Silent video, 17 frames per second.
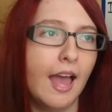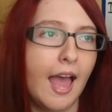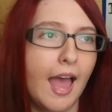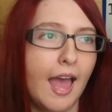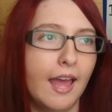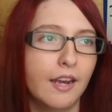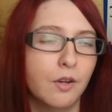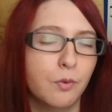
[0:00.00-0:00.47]

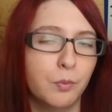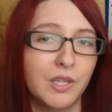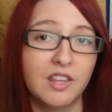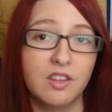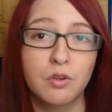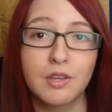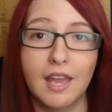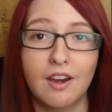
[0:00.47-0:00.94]
and
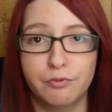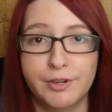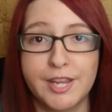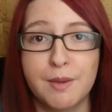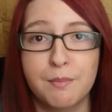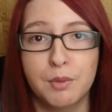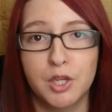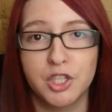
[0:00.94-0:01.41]
we do get
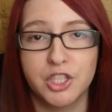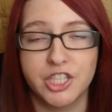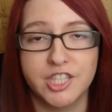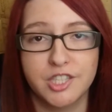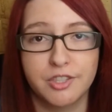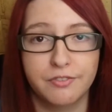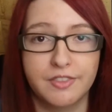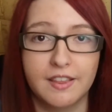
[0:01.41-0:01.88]

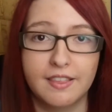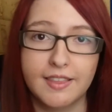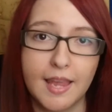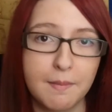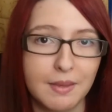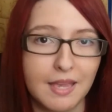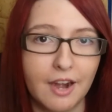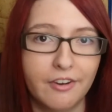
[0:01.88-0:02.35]
re-emergence of the
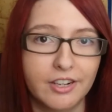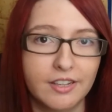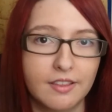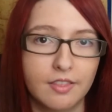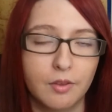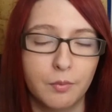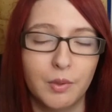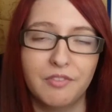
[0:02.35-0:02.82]
same
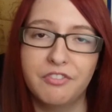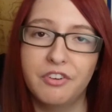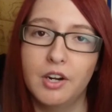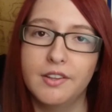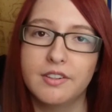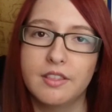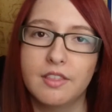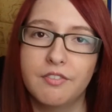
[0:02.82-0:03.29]
character that we
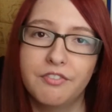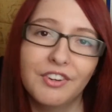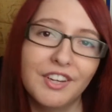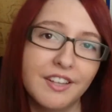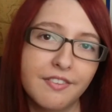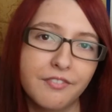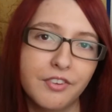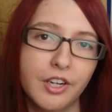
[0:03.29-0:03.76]
followed in the
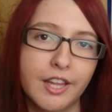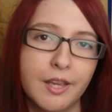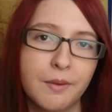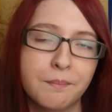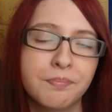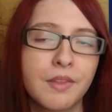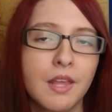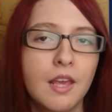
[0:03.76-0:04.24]
first
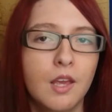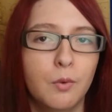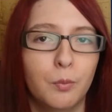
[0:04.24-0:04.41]
volume.